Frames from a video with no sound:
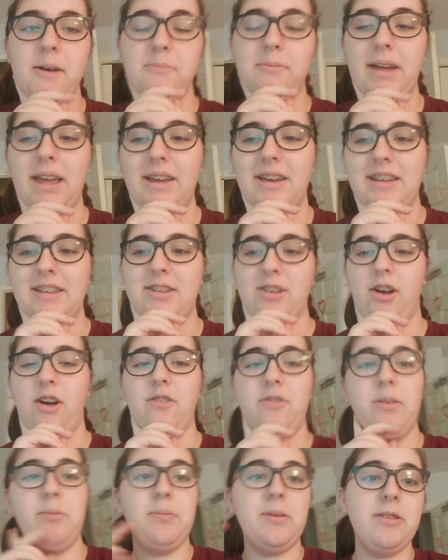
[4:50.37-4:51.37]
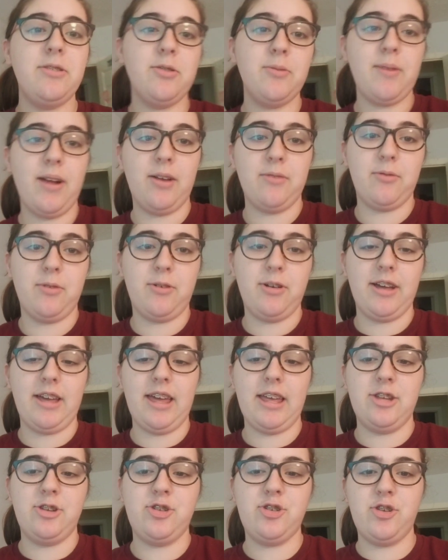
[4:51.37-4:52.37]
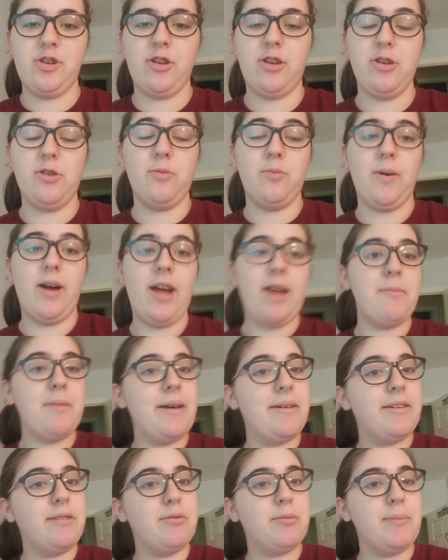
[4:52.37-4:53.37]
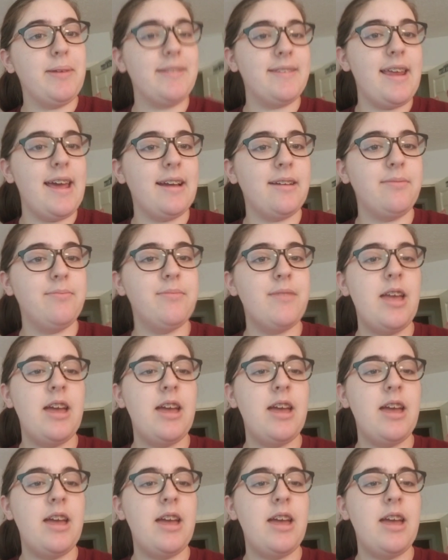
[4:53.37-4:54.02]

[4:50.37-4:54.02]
But anyway, so I'll flip this around real quick and show you what I'm having for my snack.